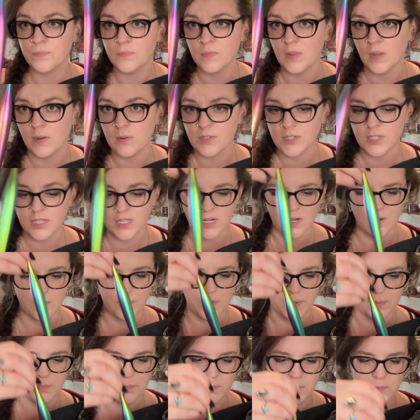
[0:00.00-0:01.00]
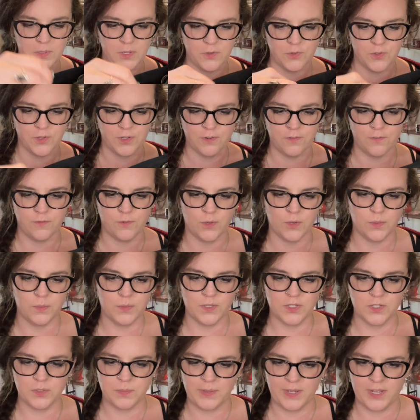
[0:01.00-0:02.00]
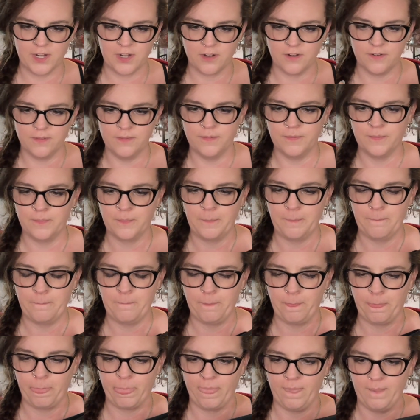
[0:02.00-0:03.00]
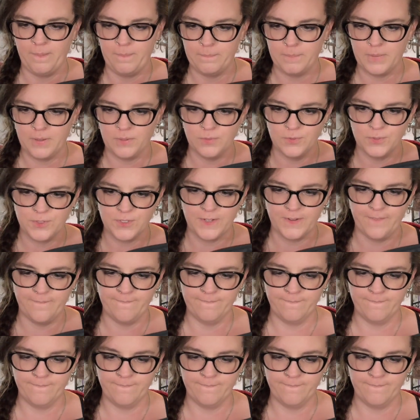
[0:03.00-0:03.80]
I was thinking I'll probably be using a 4 with this pattern, but we'll see.